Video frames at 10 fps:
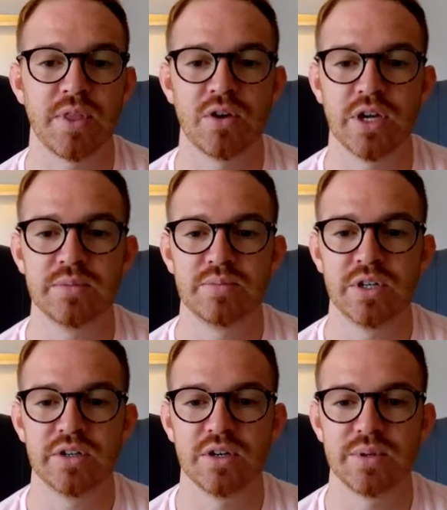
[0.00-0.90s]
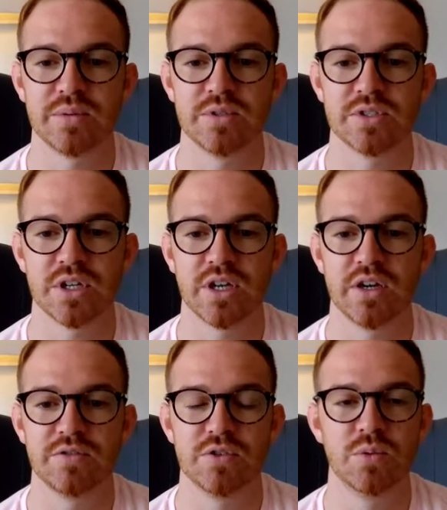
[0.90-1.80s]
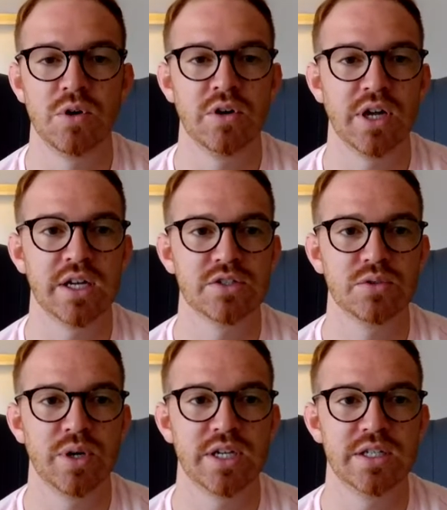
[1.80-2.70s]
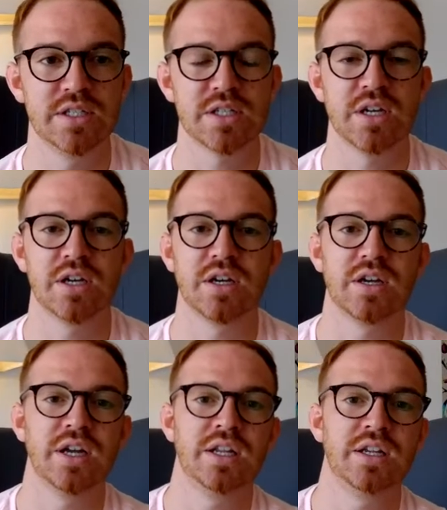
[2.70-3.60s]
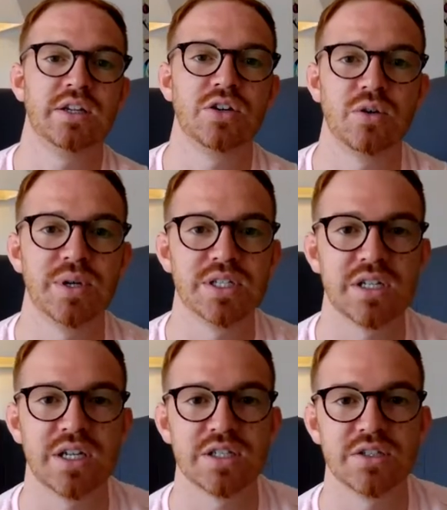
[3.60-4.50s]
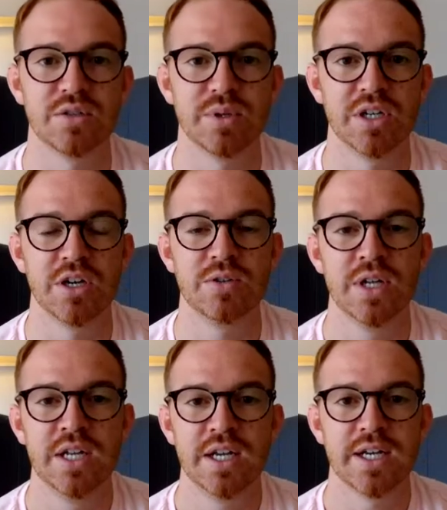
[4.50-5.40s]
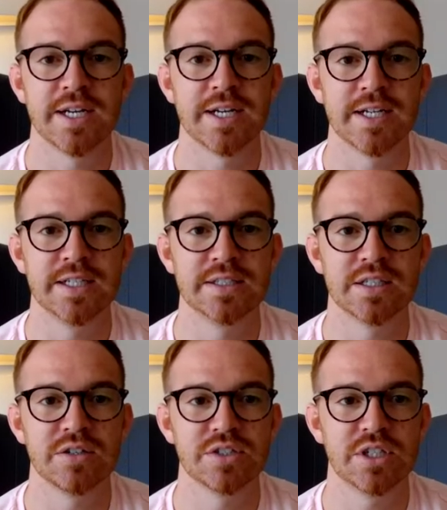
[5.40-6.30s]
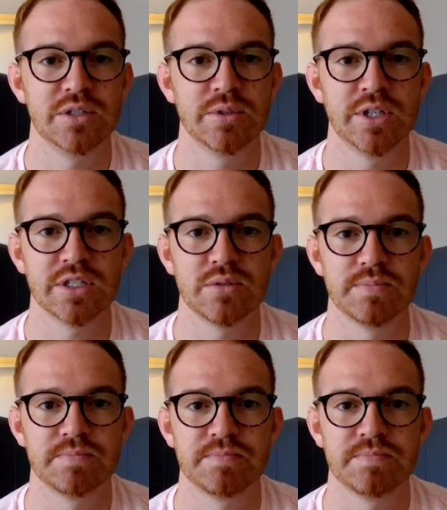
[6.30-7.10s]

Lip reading: Okay, brilliant. I hope that was a helpful one. As always, any comments, let us know below, and I'll see you on the next one.